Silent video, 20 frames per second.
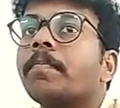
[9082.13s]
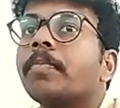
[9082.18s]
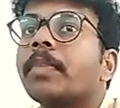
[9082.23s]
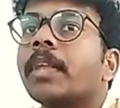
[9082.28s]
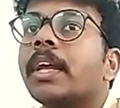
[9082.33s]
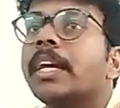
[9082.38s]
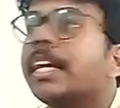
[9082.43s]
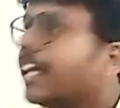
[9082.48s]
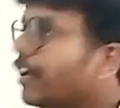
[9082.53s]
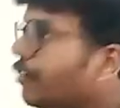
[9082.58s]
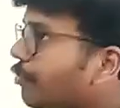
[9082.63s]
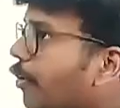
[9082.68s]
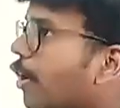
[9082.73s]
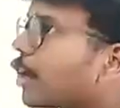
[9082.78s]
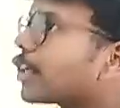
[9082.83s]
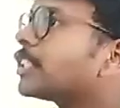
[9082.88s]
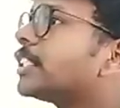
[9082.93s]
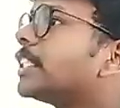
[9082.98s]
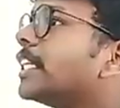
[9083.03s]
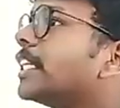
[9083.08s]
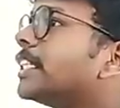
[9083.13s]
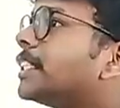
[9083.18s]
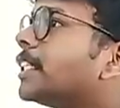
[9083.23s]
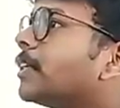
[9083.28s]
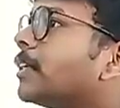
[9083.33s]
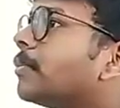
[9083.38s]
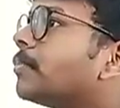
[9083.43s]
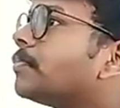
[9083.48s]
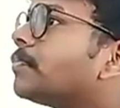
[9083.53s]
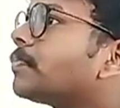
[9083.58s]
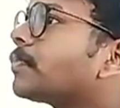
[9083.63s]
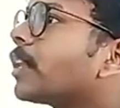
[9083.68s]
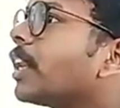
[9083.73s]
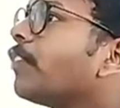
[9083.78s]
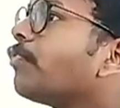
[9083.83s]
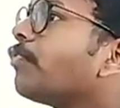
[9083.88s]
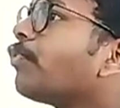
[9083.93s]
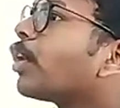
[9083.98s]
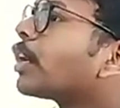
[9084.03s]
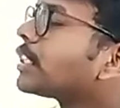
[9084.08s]
Deforestation.
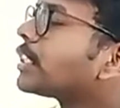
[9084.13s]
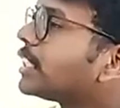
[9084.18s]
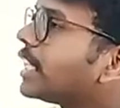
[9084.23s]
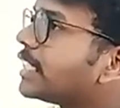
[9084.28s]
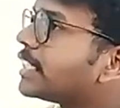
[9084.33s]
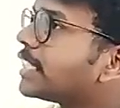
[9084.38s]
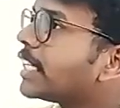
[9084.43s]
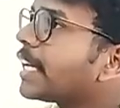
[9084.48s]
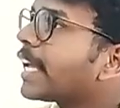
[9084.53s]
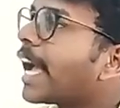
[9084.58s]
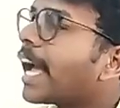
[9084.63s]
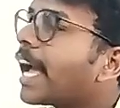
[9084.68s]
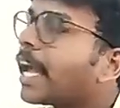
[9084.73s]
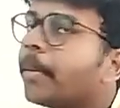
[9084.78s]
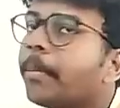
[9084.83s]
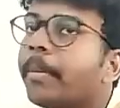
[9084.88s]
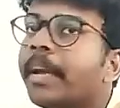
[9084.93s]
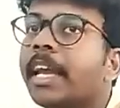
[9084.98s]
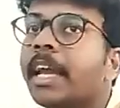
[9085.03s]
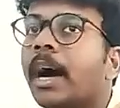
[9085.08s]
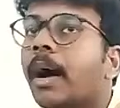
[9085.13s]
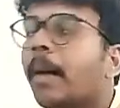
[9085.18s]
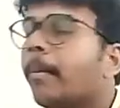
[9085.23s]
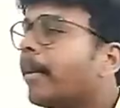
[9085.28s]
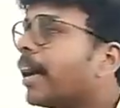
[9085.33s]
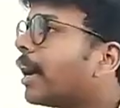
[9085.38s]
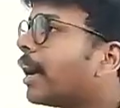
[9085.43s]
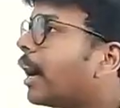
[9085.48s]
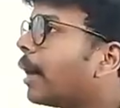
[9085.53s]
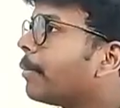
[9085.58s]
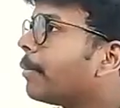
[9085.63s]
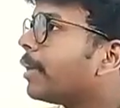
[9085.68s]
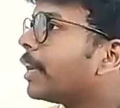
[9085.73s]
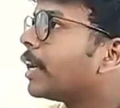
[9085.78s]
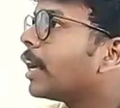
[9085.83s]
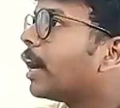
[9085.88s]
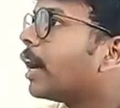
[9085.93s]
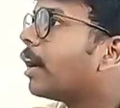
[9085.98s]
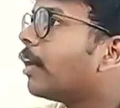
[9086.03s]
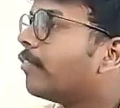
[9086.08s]
Deforestation can be,
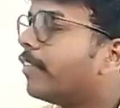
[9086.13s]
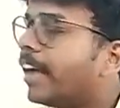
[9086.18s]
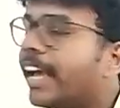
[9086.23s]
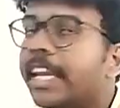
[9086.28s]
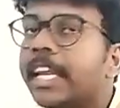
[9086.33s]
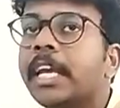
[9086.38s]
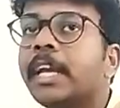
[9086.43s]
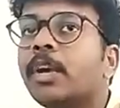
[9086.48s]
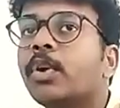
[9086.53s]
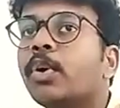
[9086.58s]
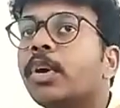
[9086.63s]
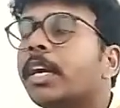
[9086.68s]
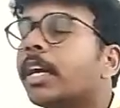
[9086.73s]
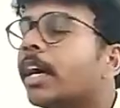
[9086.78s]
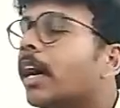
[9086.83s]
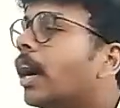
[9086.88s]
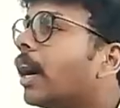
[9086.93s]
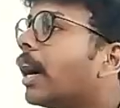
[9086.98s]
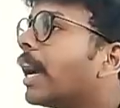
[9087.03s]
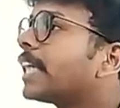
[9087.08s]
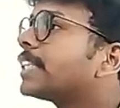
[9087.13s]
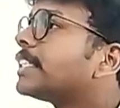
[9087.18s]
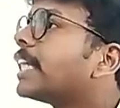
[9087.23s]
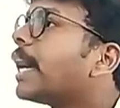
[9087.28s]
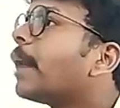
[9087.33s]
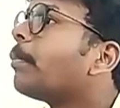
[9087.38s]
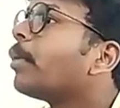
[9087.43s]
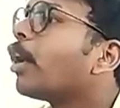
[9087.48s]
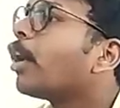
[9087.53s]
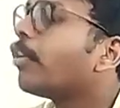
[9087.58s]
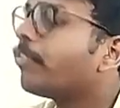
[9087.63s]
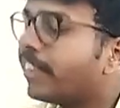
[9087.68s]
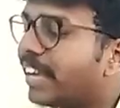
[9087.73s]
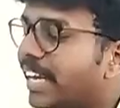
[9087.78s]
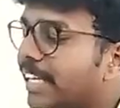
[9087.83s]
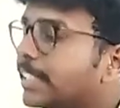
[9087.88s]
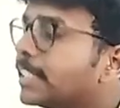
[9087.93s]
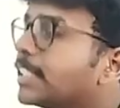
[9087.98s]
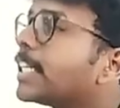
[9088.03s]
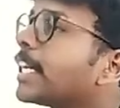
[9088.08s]
a very good example of
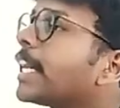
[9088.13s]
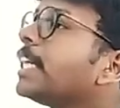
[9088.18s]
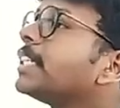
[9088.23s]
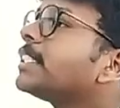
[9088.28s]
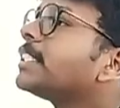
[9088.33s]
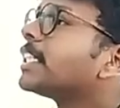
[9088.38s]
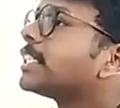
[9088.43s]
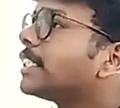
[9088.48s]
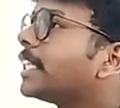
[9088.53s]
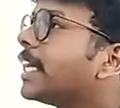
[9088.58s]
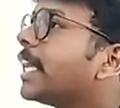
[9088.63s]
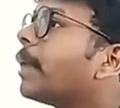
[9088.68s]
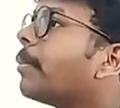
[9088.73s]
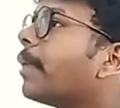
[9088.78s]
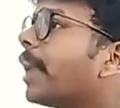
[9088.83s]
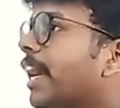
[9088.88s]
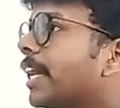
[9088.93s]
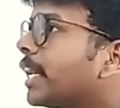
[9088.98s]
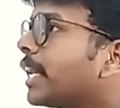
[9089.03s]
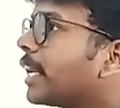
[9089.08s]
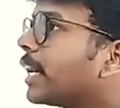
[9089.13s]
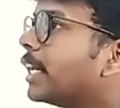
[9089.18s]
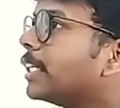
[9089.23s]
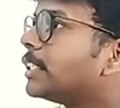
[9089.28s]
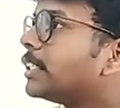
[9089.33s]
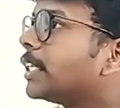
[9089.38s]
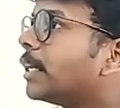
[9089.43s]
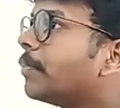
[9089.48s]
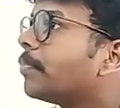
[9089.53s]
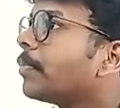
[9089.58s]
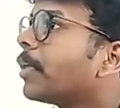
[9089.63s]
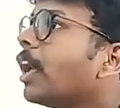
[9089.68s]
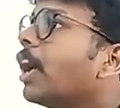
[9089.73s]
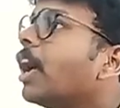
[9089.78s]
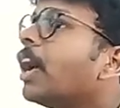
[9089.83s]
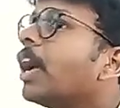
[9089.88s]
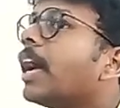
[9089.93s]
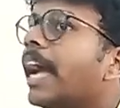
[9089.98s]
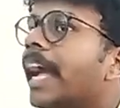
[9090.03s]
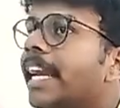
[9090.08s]
hindering sustainable agriculture.
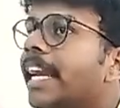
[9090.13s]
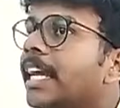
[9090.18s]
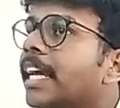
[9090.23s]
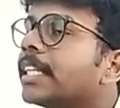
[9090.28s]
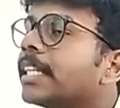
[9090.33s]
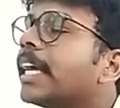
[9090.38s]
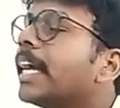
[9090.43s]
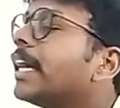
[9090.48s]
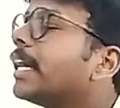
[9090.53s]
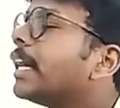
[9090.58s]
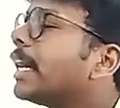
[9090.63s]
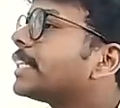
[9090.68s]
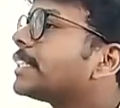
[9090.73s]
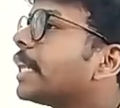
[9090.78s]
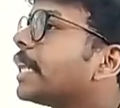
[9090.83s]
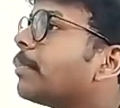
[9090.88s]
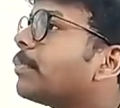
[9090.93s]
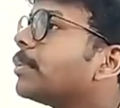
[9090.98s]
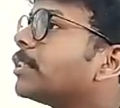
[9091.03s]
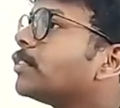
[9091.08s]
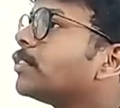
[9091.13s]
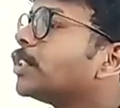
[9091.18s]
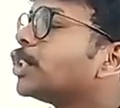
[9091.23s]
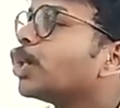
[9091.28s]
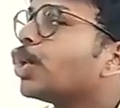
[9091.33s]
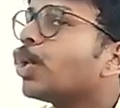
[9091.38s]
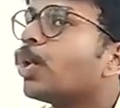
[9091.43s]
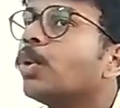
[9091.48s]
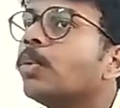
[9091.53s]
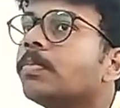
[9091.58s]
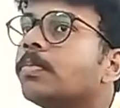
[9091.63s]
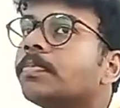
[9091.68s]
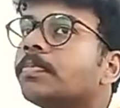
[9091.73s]
Any other examples which you know?